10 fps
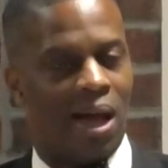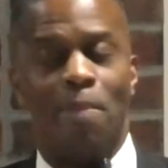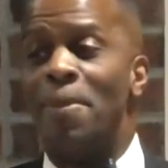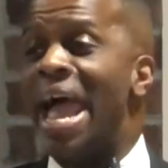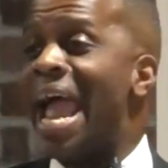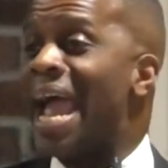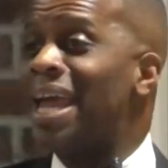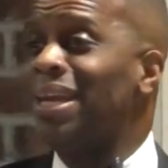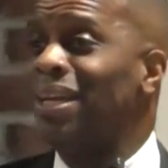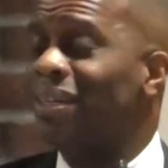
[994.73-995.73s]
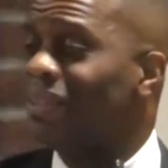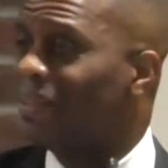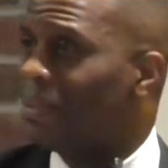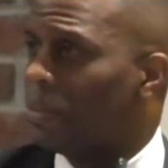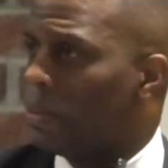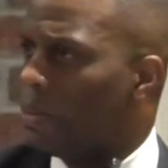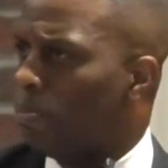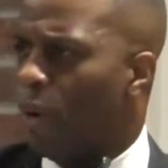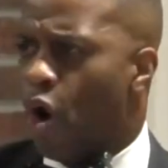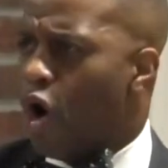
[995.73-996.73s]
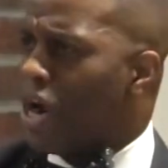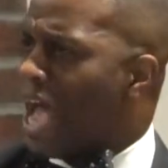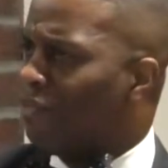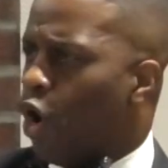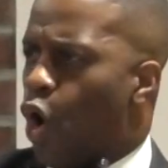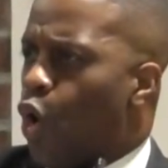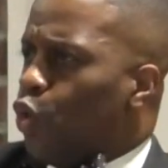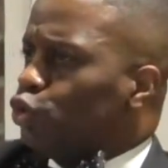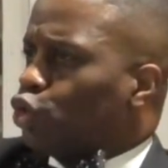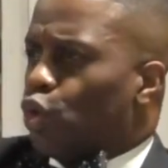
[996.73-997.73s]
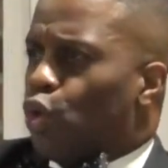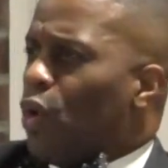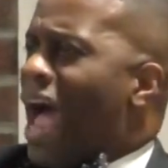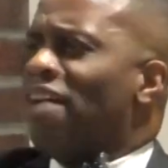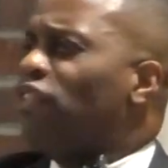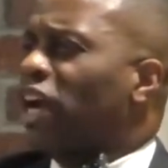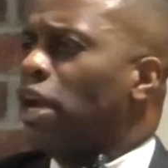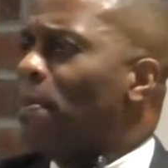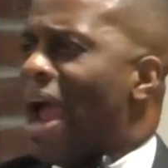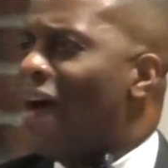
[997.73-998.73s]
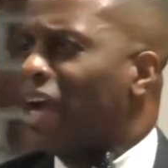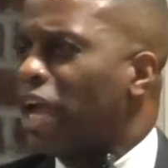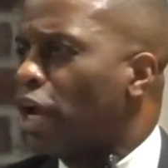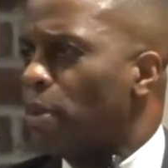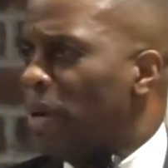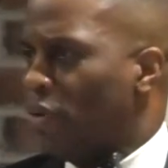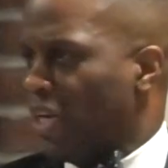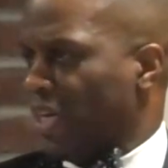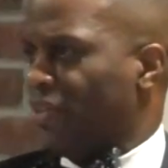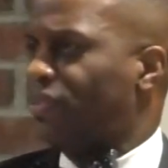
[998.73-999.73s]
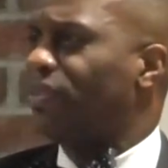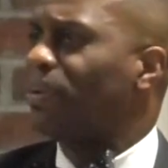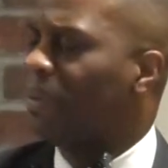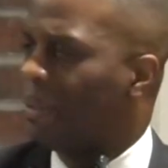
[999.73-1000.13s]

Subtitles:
A man born out of old school African American communities